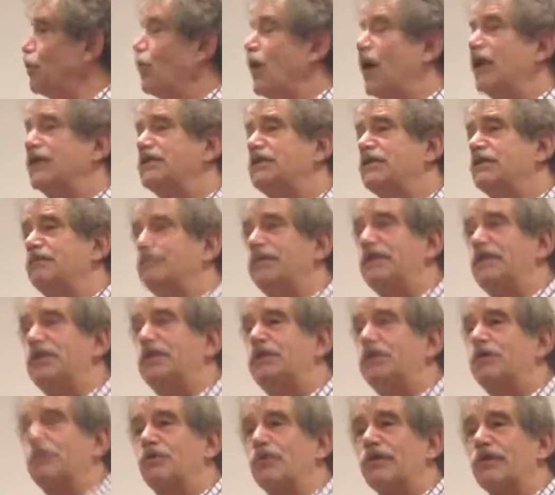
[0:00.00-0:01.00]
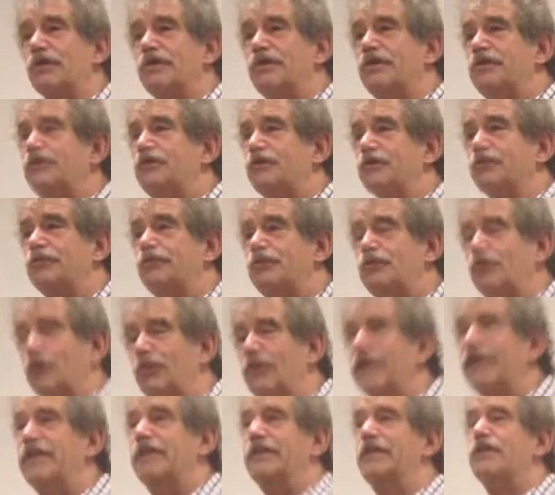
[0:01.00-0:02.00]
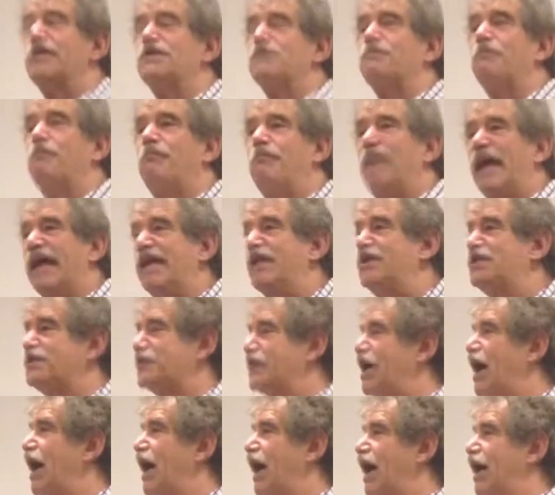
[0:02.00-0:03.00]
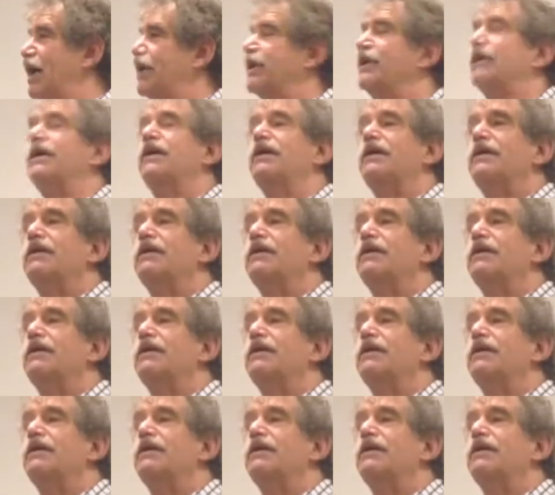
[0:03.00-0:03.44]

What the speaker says: want to be sure that you're doing this based on